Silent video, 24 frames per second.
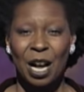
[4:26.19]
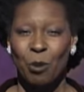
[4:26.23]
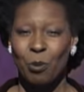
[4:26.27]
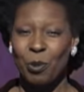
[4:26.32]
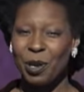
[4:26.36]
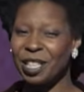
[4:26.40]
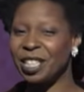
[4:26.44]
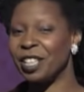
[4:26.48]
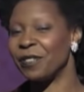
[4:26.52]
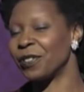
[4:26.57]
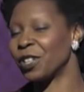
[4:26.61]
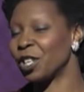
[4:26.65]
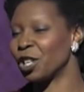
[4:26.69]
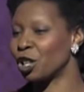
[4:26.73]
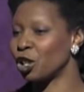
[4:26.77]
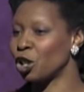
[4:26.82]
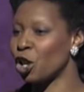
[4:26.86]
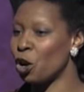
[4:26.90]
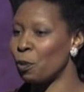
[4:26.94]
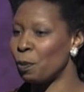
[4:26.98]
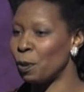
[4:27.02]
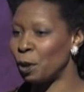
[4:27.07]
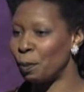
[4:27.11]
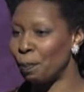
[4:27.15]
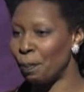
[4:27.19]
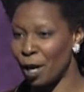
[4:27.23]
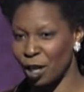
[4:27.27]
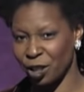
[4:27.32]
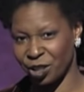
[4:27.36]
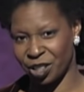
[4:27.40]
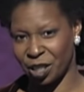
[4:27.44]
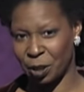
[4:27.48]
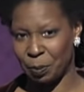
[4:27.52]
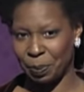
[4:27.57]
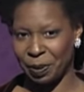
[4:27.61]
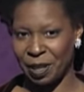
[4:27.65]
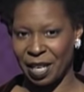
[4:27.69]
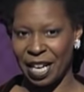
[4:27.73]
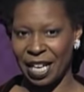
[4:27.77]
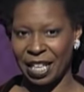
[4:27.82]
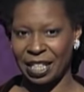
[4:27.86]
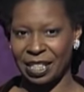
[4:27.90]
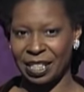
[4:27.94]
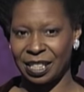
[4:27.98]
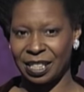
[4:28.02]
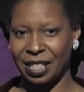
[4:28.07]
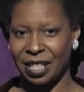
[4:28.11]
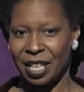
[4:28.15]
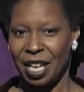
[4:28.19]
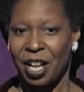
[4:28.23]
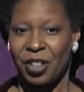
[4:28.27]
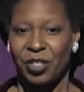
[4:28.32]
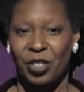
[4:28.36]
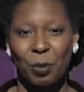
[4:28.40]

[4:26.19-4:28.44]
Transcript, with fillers: We live in a global multiplex.